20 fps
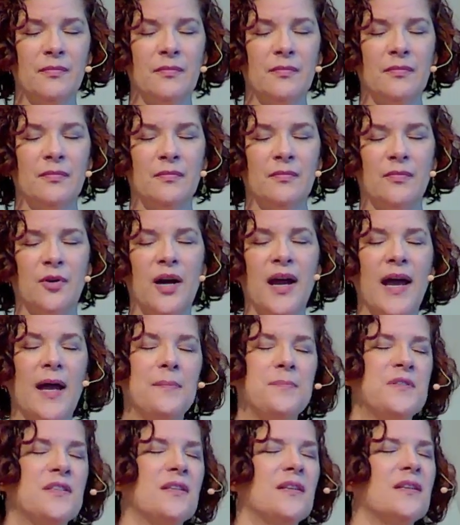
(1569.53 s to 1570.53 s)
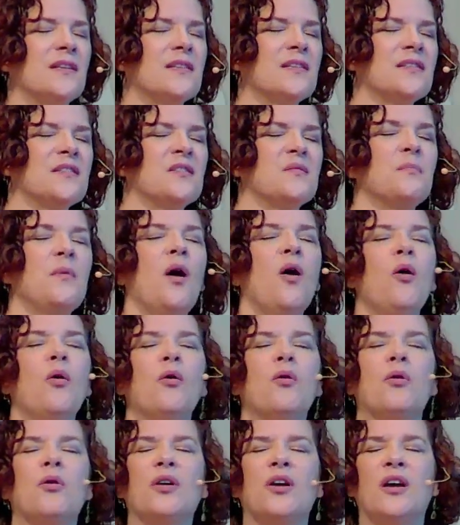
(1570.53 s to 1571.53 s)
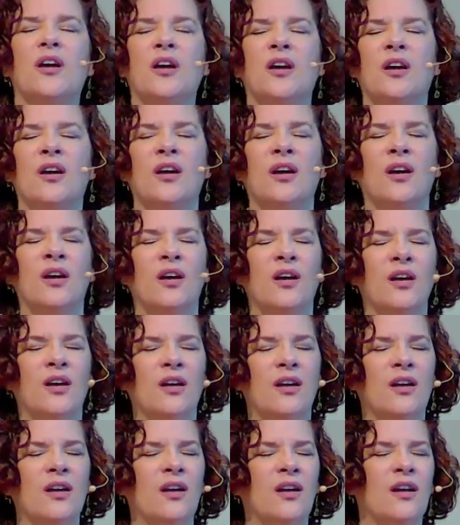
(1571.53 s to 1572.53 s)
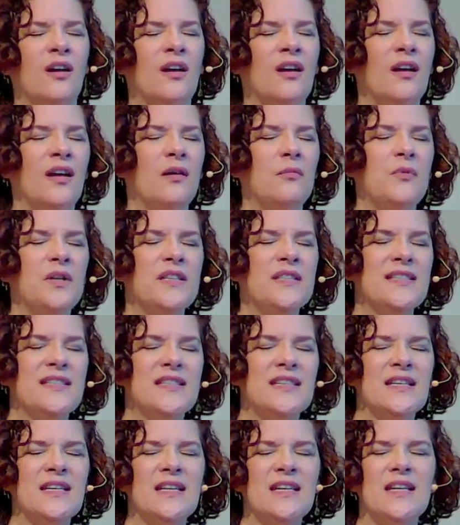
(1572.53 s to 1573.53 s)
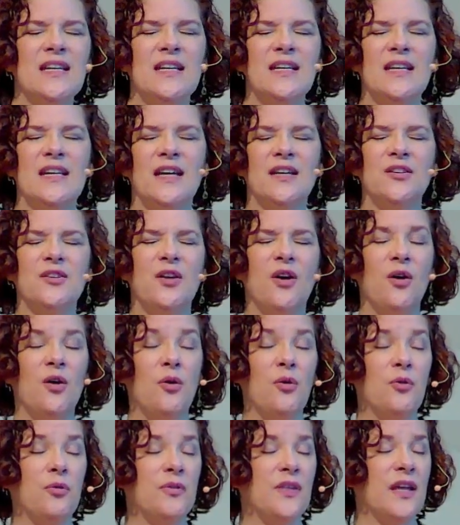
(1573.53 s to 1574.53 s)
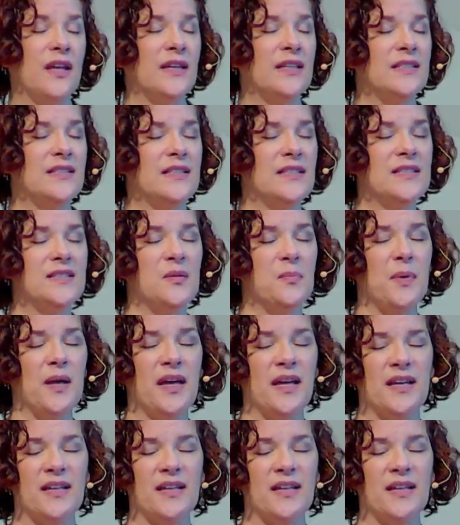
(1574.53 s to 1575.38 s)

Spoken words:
Perhaps it is smoke and we see and know that it dissipates.